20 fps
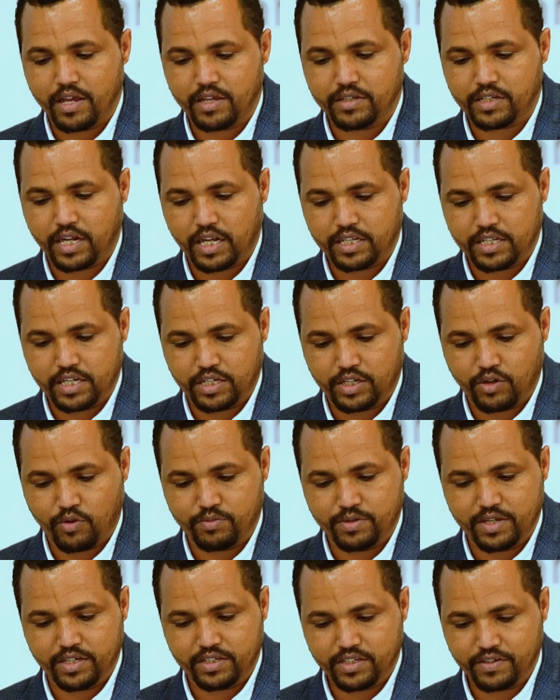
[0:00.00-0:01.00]
strategic
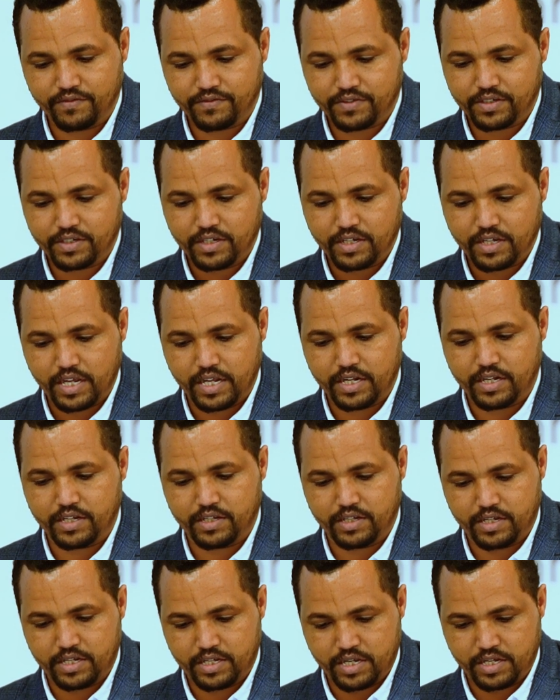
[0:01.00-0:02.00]
objectives
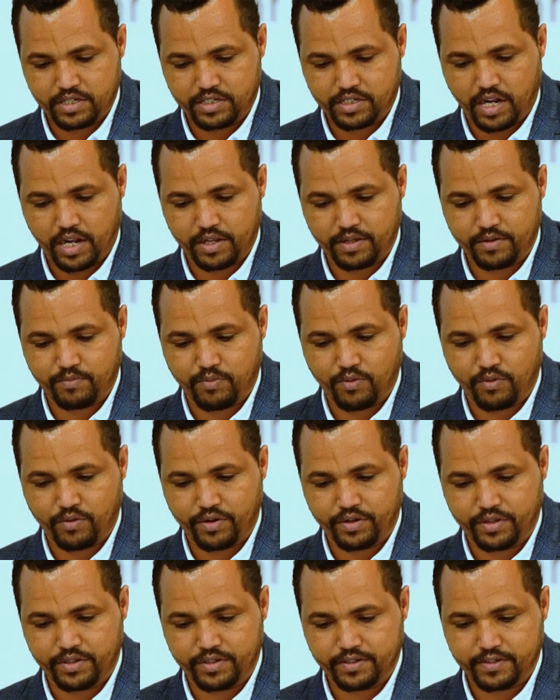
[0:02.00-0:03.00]
and the strategic
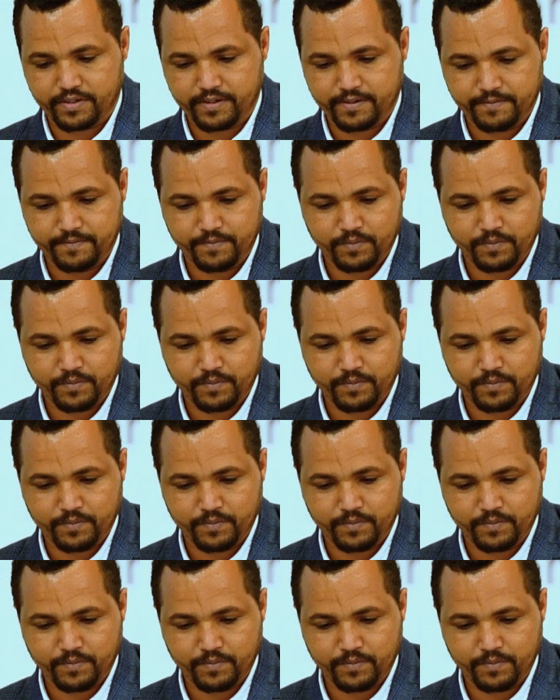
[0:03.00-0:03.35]
priorities.